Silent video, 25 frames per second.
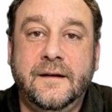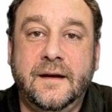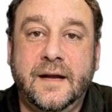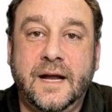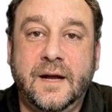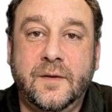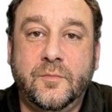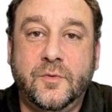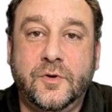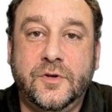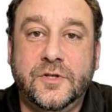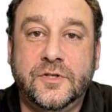
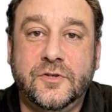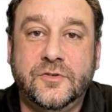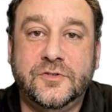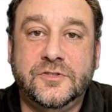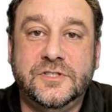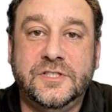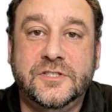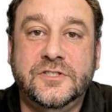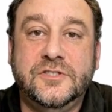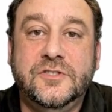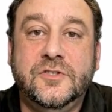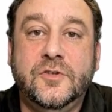And we're
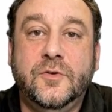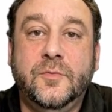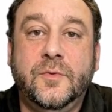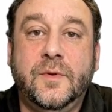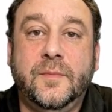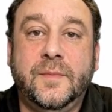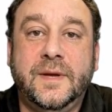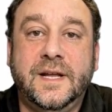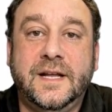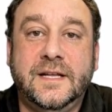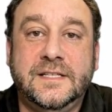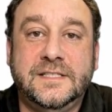using
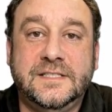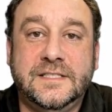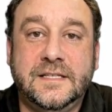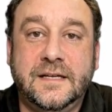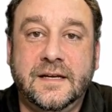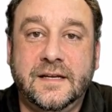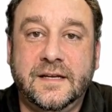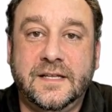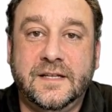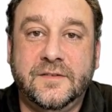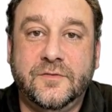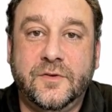Supabase
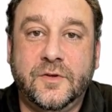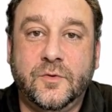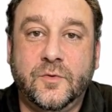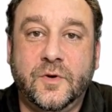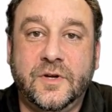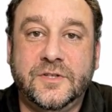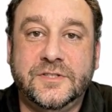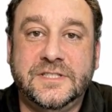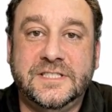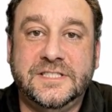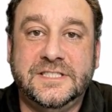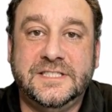if we
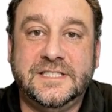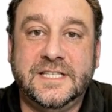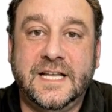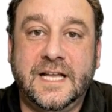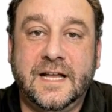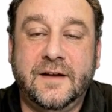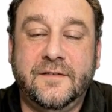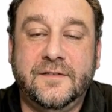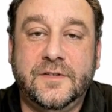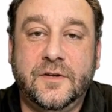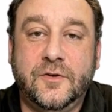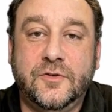want to
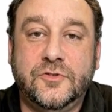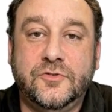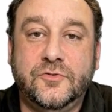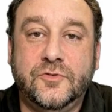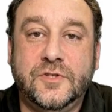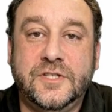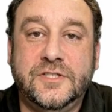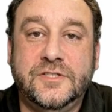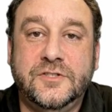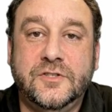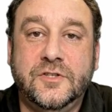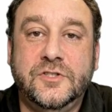save those
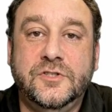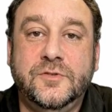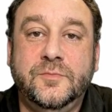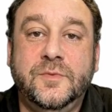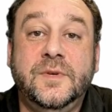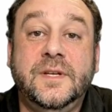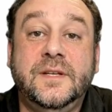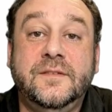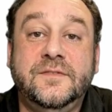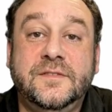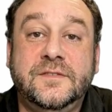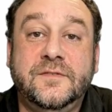research
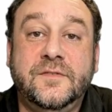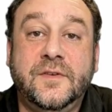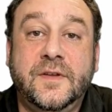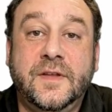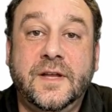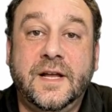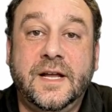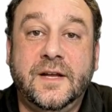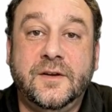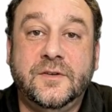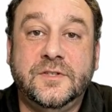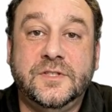briefs for
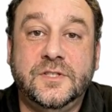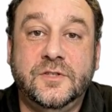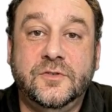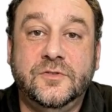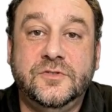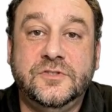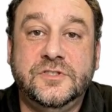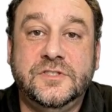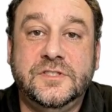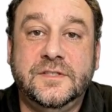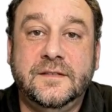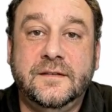later
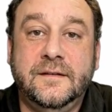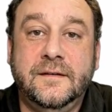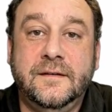use.